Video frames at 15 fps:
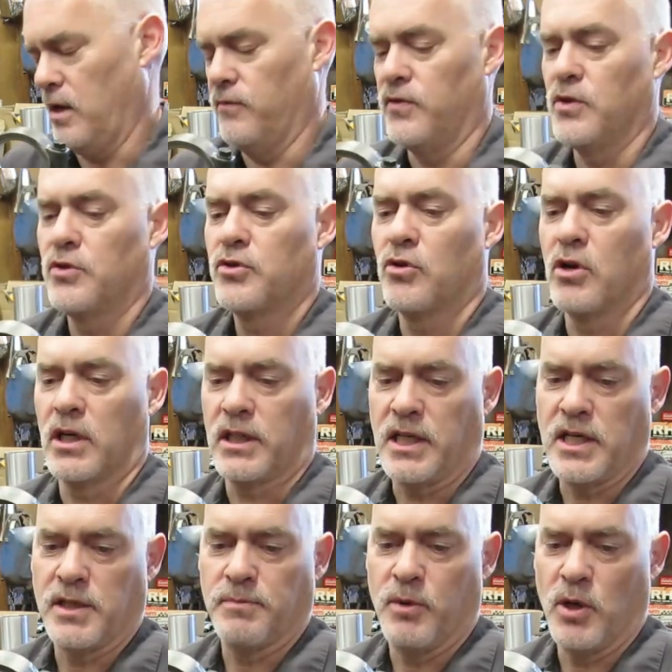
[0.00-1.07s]
If you torque
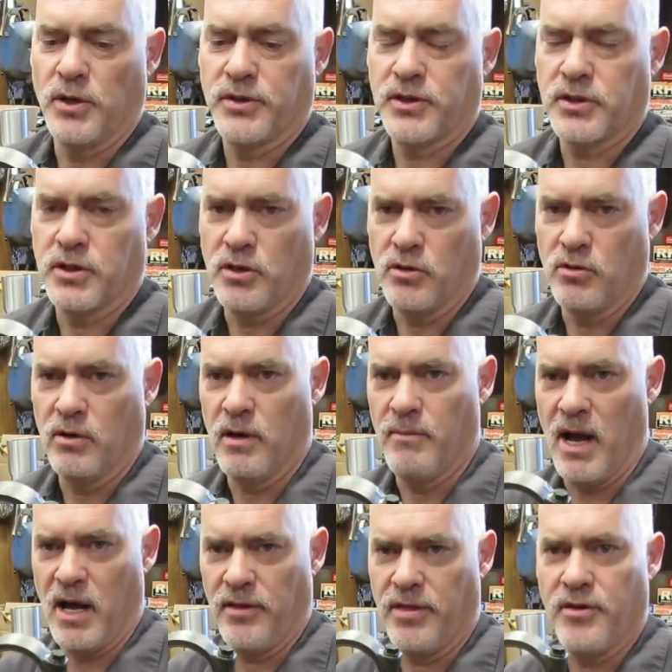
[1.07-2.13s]
these bolts to
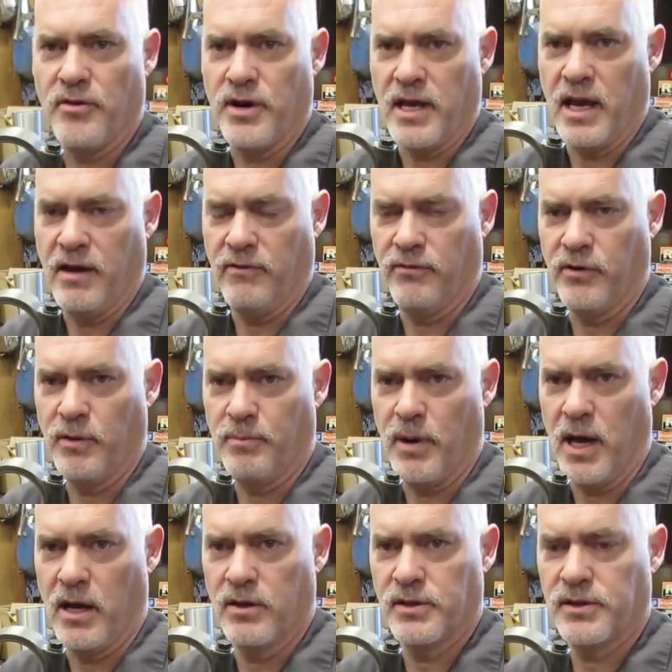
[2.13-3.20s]
about 38
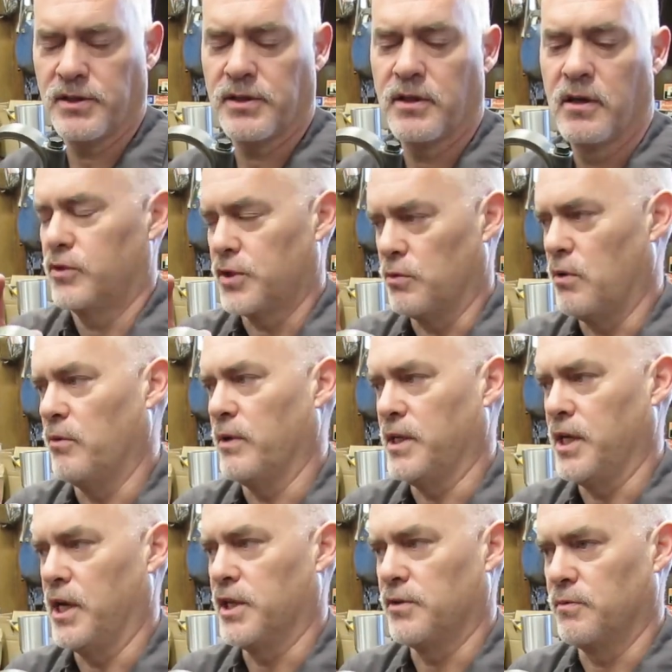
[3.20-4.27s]
foot-pounds, so what we
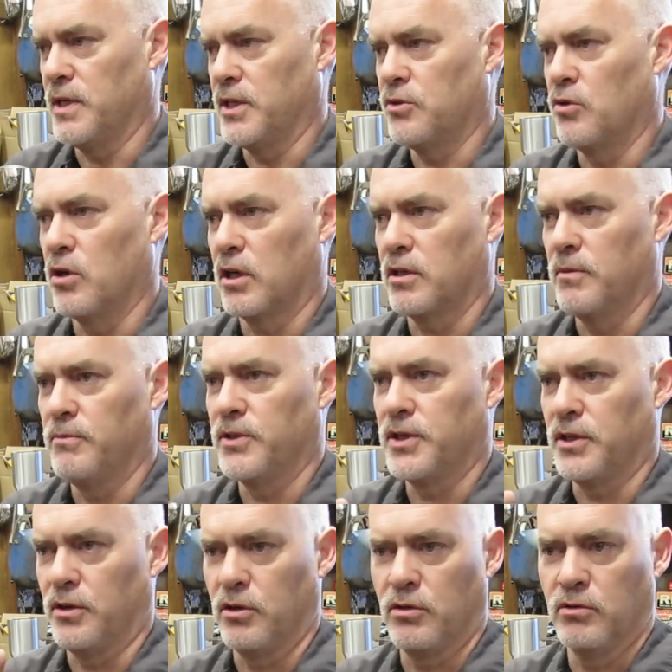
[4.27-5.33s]
did is we torqued
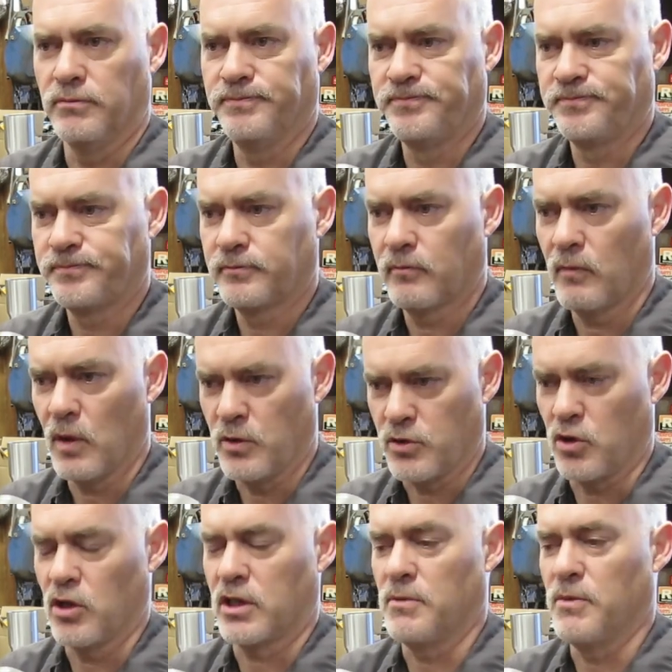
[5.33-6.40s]

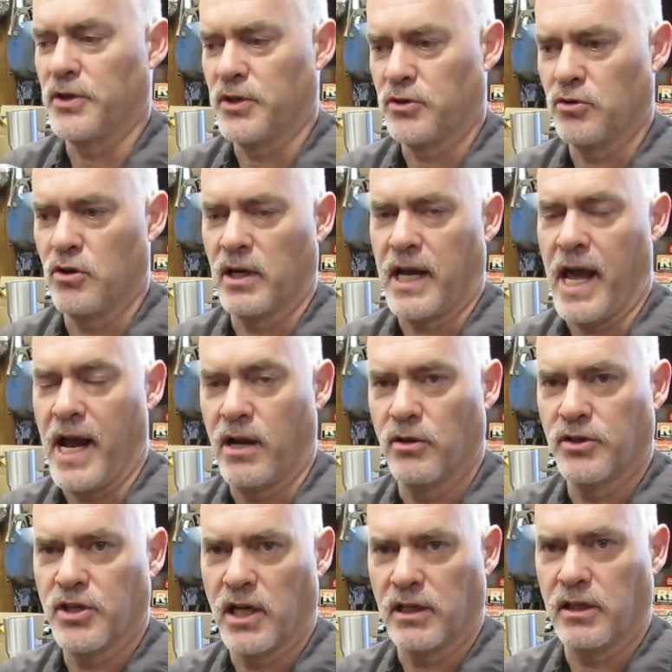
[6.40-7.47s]
them with the torque
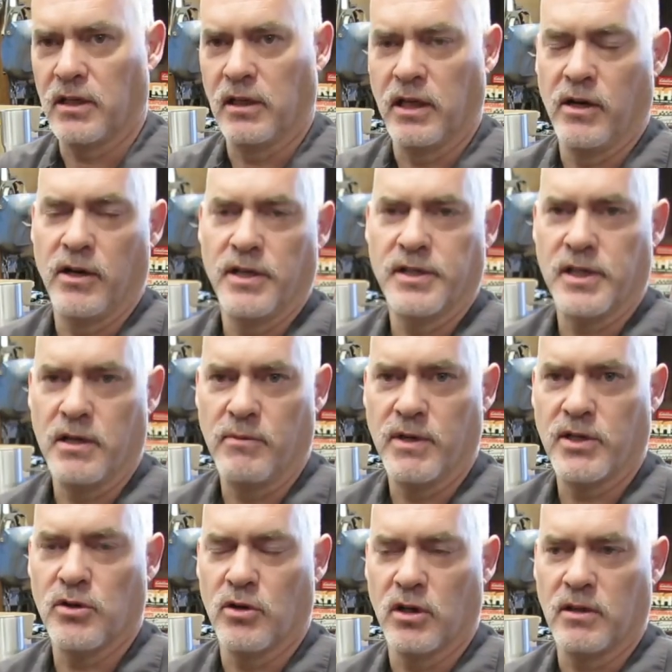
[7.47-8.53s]
angle, checked the clearance, and then
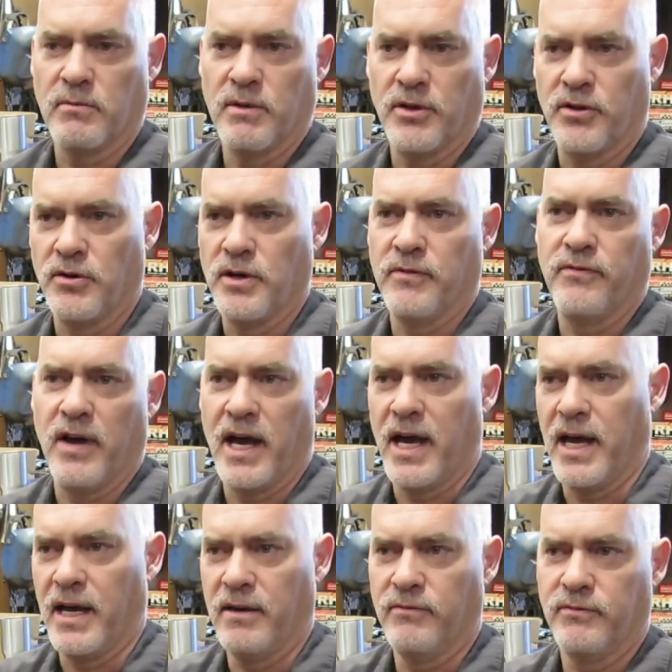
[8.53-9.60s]
we torqued them to
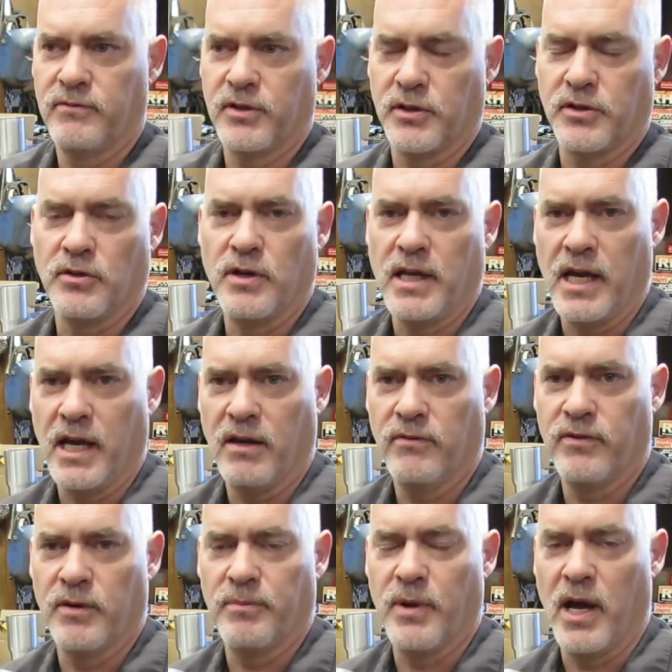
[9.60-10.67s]
35 to 38
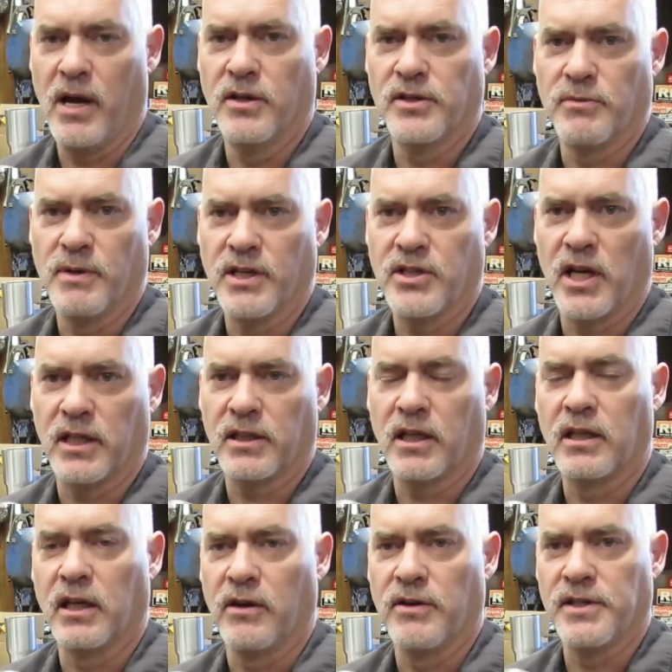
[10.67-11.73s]
foot-pounds, and we checked the
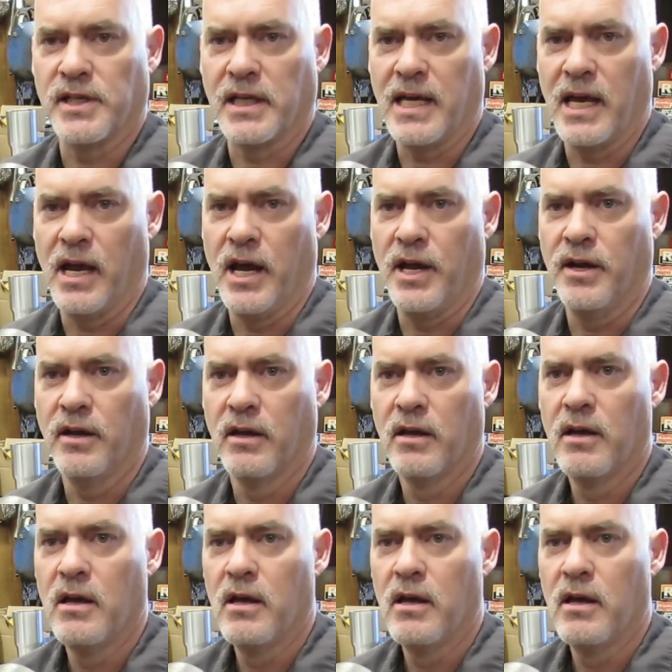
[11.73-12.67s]
clearance again,